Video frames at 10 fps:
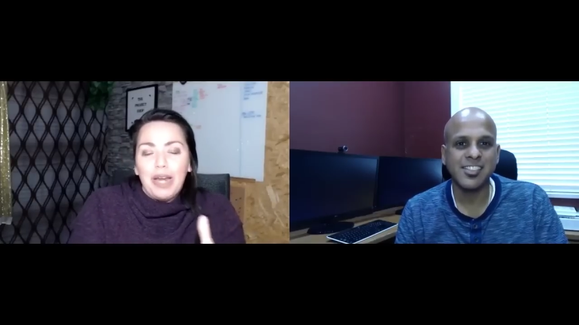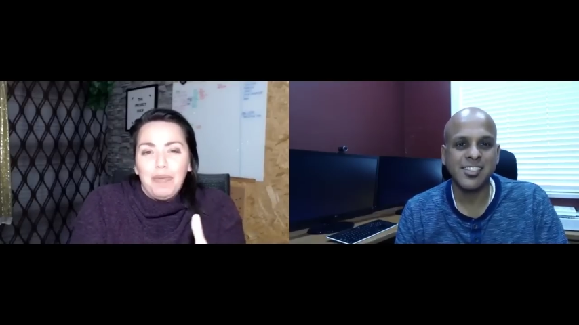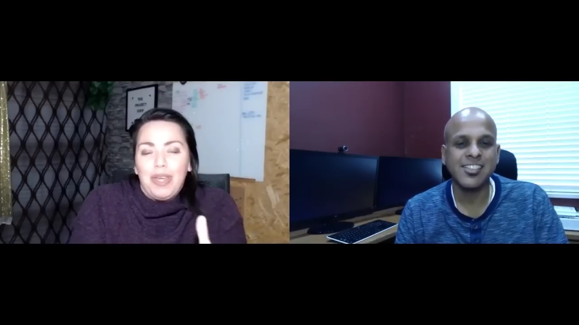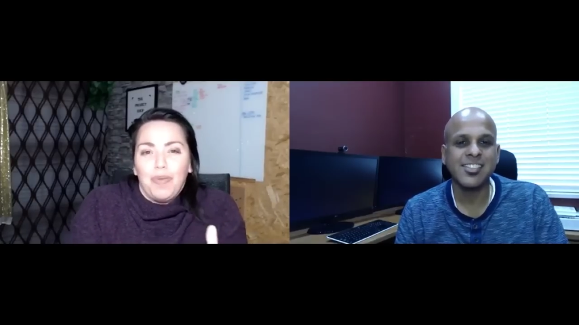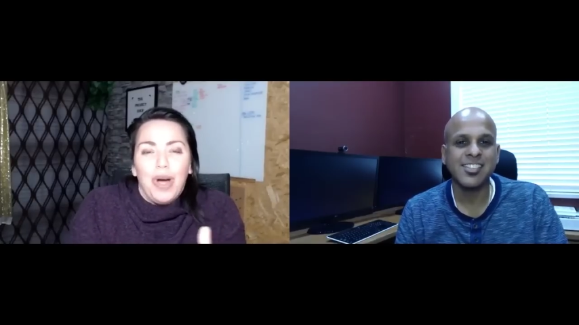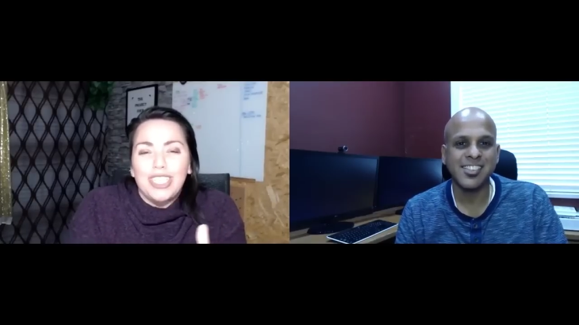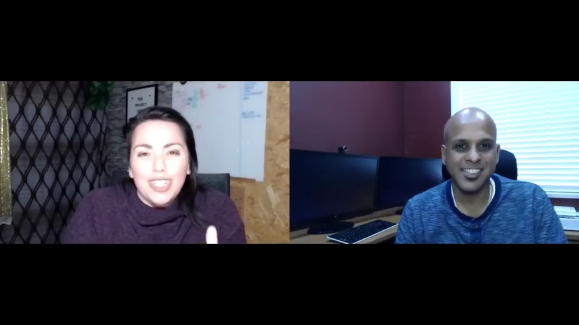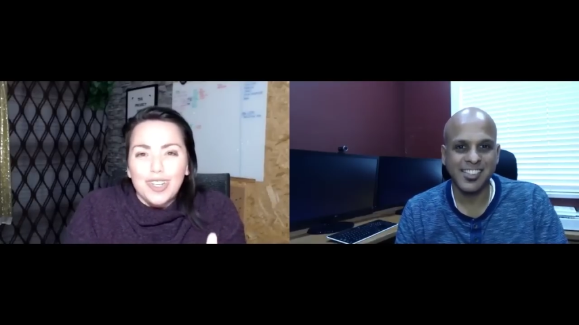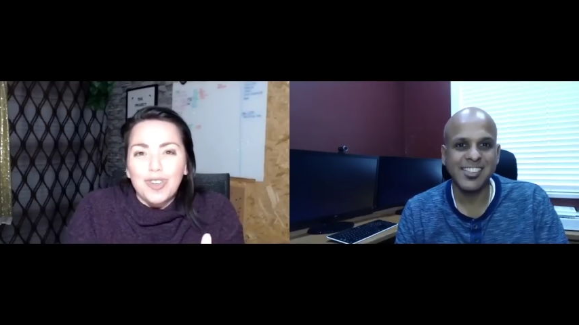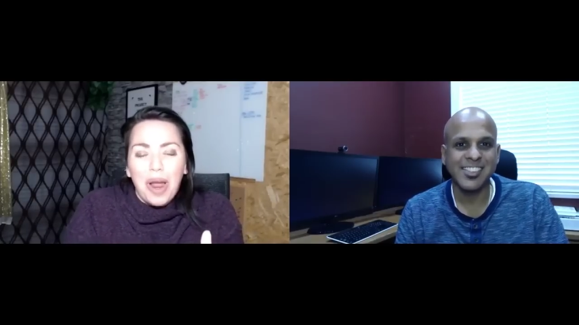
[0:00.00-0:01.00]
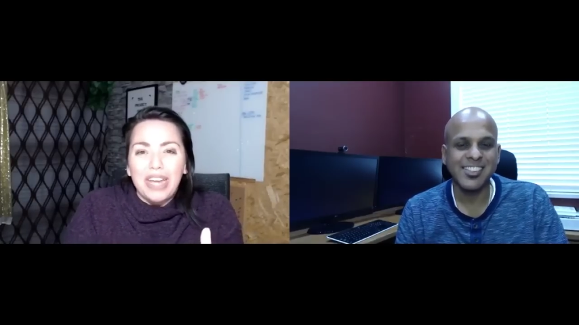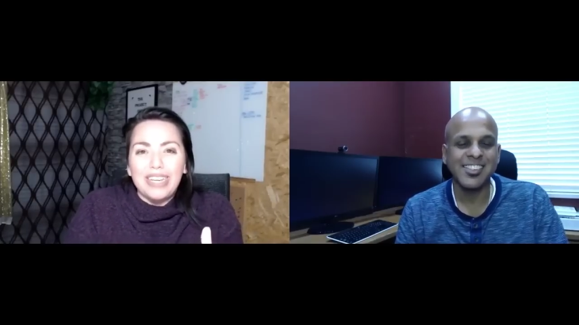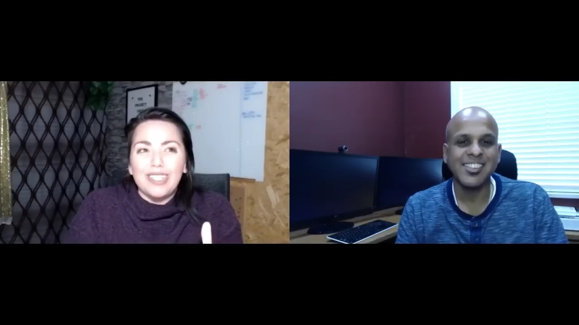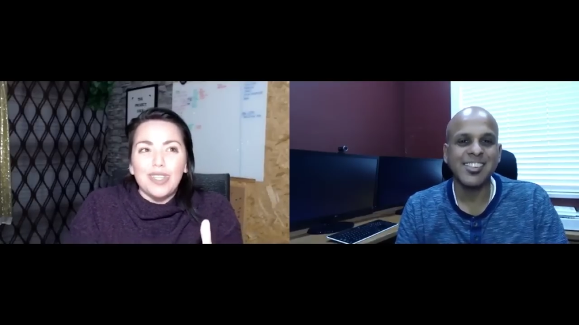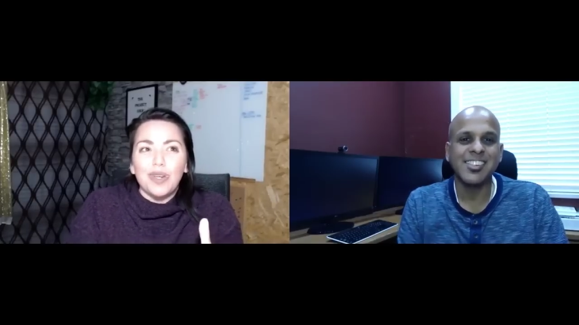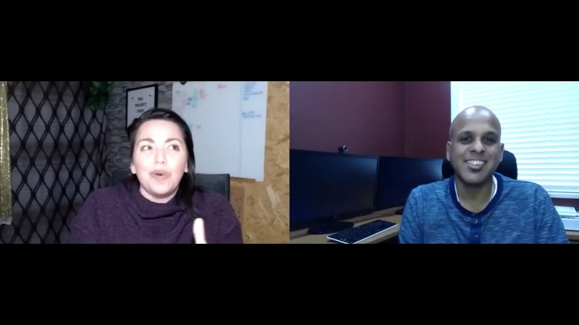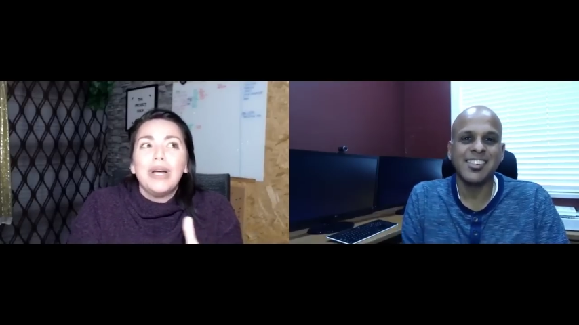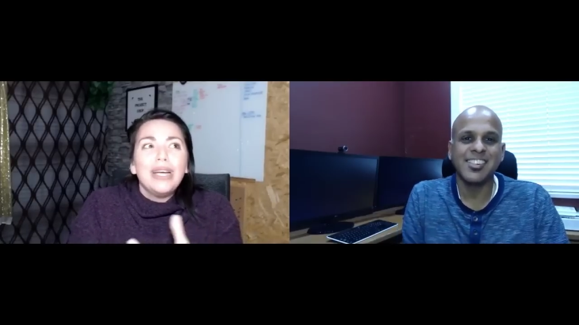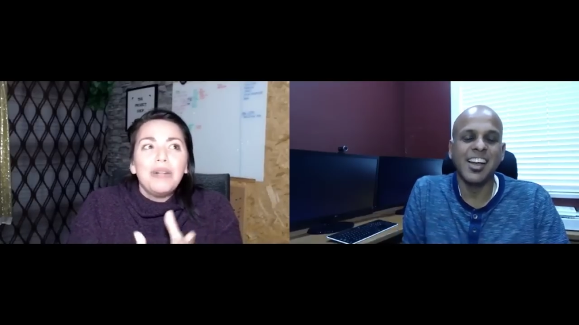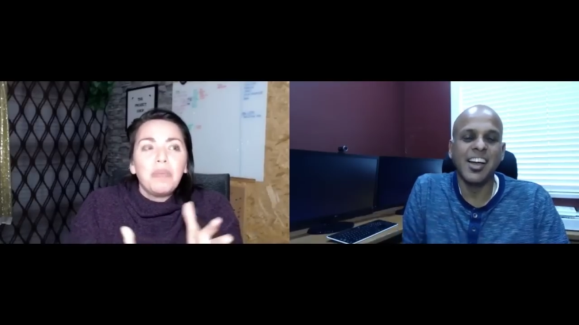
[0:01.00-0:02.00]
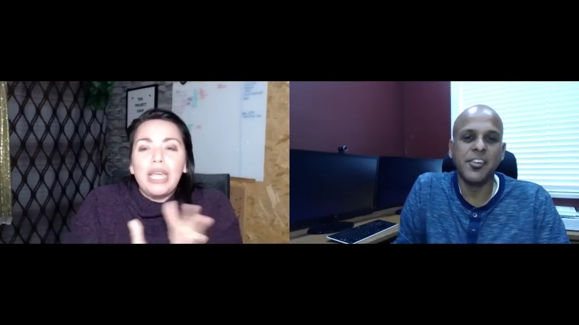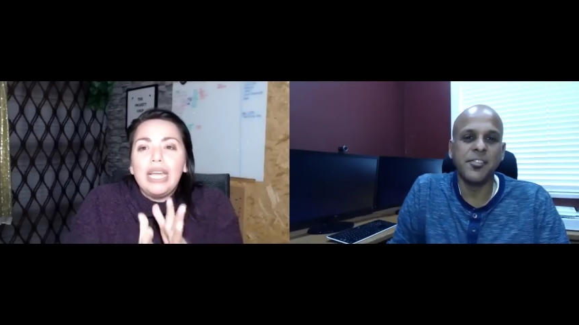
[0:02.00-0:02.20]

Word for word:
Speaker 1: with what you're trying to do yeah.